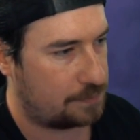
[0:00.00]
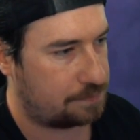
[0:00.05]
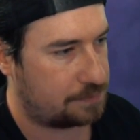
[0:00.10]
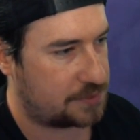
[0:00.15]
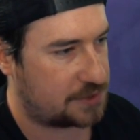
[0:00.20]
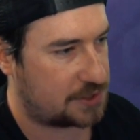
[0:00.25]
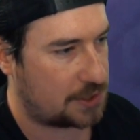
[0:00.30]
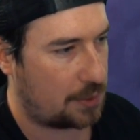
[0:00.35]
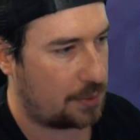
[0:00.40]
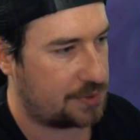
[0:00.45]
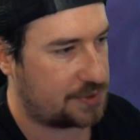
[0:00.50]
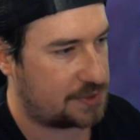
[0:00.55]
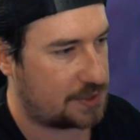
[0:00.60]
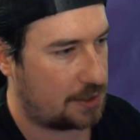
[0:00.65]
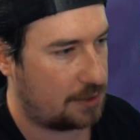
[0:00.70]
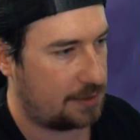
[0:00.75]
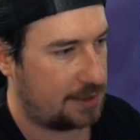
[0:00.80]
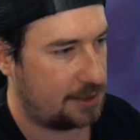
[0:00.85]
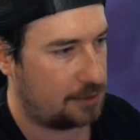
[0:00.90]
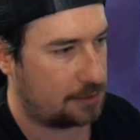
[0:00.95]
So and
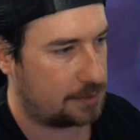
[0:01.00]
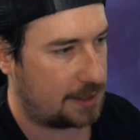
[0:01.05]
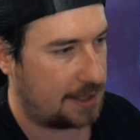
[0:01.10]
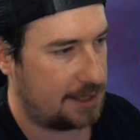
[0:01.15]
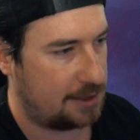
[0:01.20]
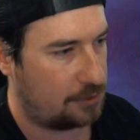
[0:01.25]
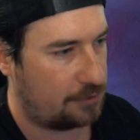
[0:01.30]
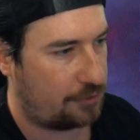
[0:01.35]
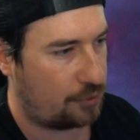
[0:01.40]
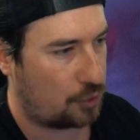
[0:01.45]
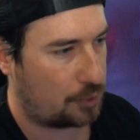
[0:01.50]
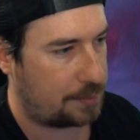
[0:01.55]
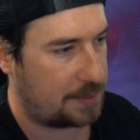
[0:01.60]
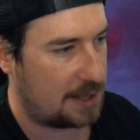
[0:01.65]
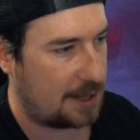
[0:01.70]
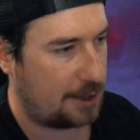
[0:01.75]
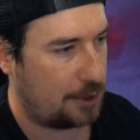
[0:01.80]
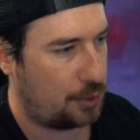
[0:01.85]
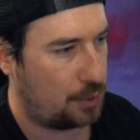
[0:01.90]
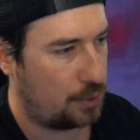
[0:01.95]
so, it'll
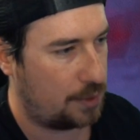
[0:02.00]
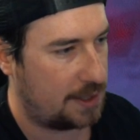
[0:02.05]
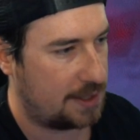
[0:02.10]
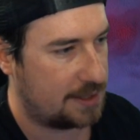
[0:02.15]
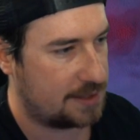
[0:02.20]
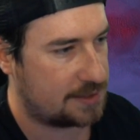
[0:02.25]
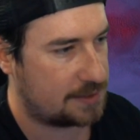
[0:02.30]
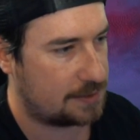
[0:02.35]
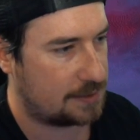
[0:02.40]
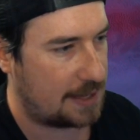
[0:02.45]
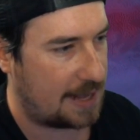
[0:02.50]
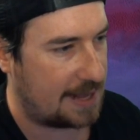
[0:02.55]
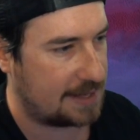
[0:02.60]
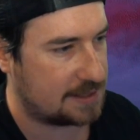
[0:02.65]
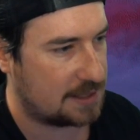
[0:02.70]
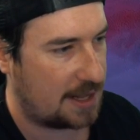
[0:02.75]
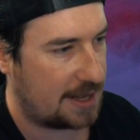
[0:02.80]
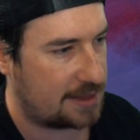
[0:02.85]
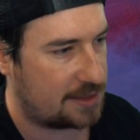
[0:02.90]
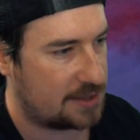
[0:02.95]
formulate who it is, has
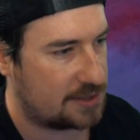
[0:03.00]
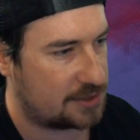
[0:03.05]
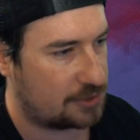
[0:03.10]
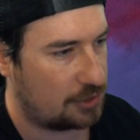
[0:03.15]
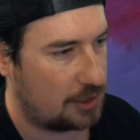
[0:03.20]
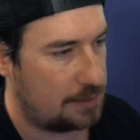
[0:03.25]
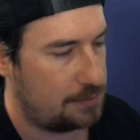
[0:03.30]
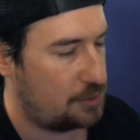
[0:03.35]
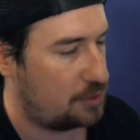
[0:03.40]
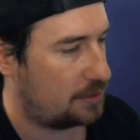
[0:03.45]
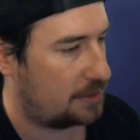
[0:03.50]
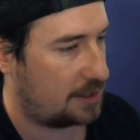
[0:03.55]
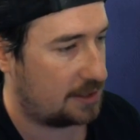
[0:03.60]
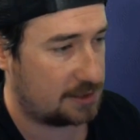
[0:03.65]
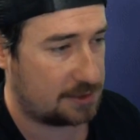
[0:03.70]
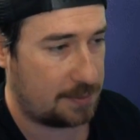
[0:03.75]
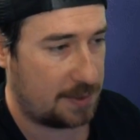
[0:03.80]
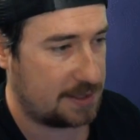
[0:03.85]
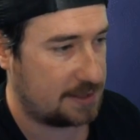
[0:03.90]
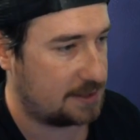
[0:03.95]
liked the stream. You can
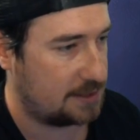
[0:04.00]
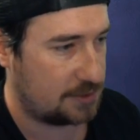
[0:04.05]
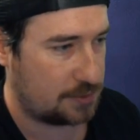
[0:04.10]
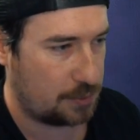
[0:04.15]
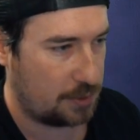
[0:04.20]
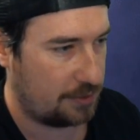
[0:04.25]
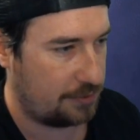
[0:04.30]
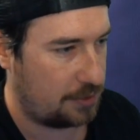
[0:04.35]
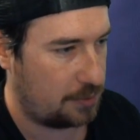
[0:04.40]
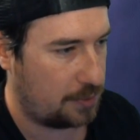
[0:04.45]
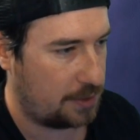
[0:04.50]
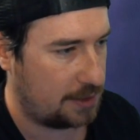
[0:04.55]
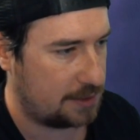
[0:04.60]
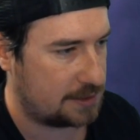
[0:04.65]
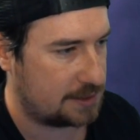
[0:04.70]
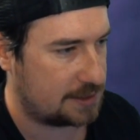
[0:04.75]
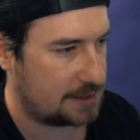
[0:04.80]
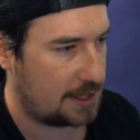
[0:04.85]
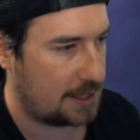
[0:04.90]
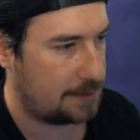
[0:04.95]
customize this whatever you want it
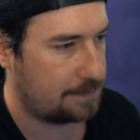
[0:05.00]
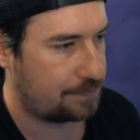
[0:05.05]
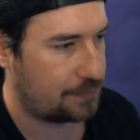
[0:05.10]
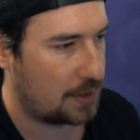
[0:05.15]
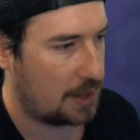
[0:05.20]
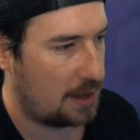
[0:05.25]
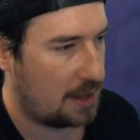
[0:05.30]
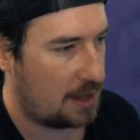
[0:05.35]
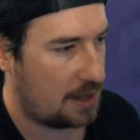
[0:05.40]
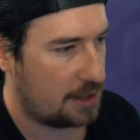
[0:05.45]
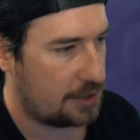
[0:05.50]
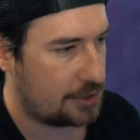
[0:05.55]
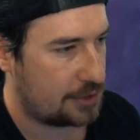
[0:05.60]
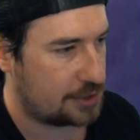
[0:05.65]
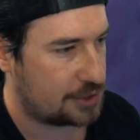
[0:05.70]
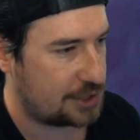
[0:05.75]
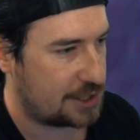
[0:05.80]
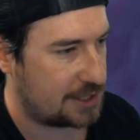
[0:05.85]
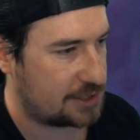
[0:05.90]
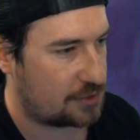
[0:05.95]
to say. You
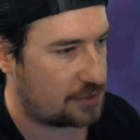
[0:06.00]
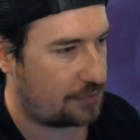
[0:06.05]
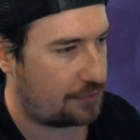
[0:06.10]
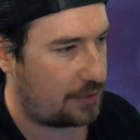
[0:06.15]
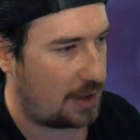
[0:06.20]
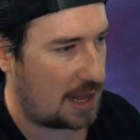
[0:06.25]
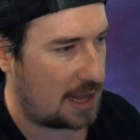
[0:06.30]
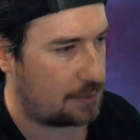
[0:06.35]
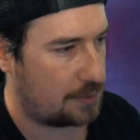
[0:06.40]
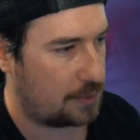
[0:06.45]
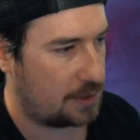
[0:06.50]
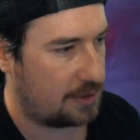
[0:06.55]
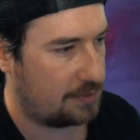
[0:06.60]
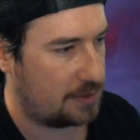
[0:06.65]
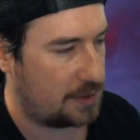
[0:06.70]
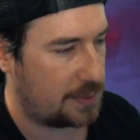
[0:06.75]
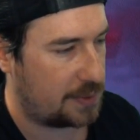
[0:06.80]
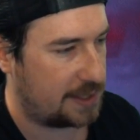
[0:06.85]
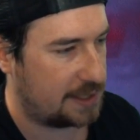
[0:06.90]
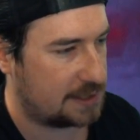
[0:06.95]
can change the font whatever
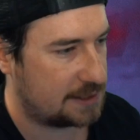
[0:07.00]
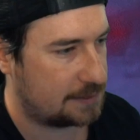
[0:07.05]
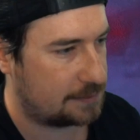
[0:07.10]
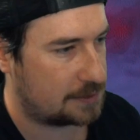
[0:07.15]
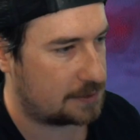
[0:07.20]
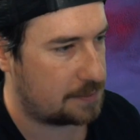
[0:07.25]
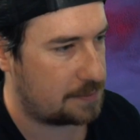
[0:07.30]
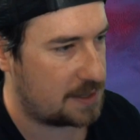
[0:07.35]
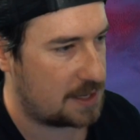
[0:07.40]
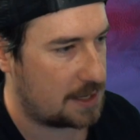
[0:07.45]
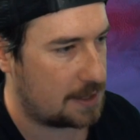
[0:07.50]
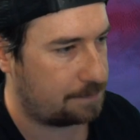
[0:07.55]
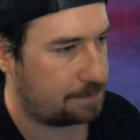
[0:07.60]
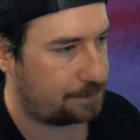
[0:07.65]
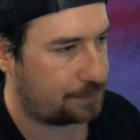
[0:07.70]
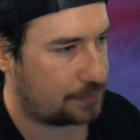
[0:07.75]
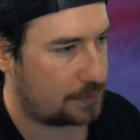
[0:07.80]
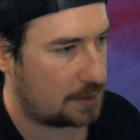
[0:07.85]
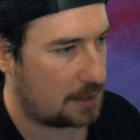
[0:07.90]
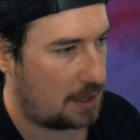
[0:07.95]
you want it to be,
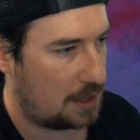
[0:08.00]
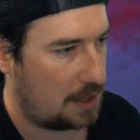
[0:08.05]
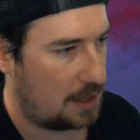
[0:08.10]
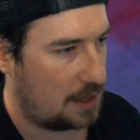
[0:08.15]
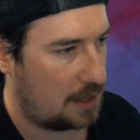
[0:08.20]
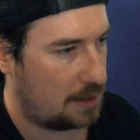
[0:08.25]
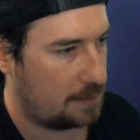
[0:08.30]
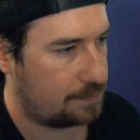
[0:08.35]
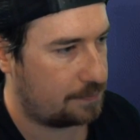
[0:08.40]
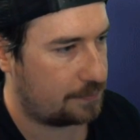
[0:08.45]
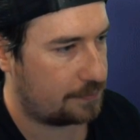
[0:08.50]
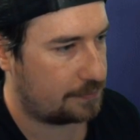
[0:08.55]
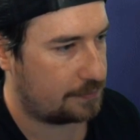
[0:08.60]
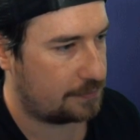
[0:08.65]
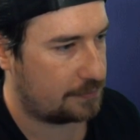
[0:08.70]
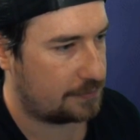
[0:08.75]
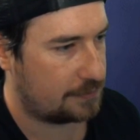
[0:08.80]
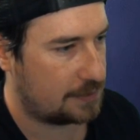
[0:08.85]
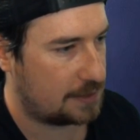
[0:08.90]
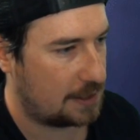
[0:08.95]

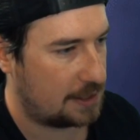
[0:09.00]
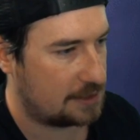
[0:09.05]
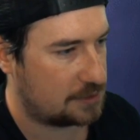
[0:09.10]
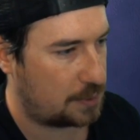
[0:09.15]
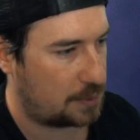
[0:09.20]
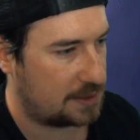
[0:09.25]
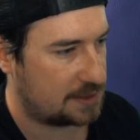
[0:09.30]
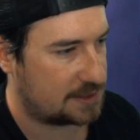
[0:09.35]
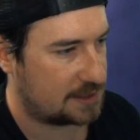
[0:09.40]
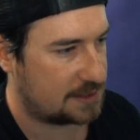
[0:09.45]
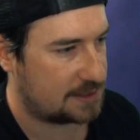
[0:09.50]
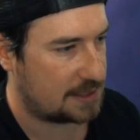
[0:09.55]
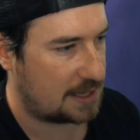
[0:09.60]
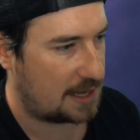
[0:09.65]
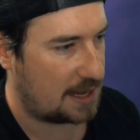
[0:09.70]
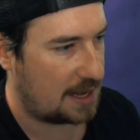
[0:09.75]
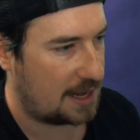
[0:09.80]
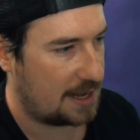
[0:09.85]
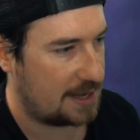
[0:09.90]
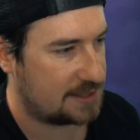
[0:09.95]
as well as the
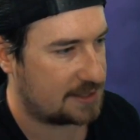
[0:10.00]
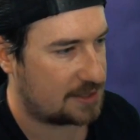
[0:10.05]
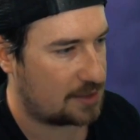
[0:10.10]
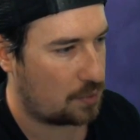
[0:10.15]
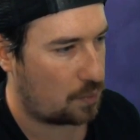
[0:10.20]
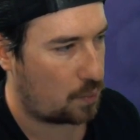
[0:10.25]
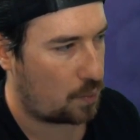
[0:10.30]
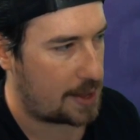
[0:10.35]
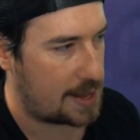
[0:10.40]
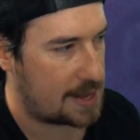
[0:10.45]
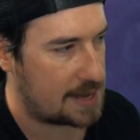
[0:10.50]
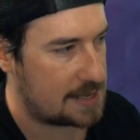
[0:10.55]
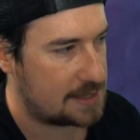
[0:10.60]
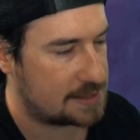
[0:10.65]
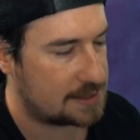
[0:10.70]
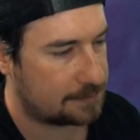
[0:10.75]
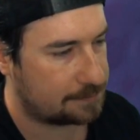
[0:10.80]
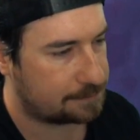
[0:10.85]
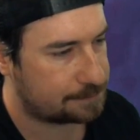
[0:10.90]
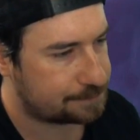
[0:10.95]
size, the
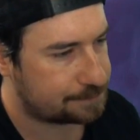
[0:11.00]
weight,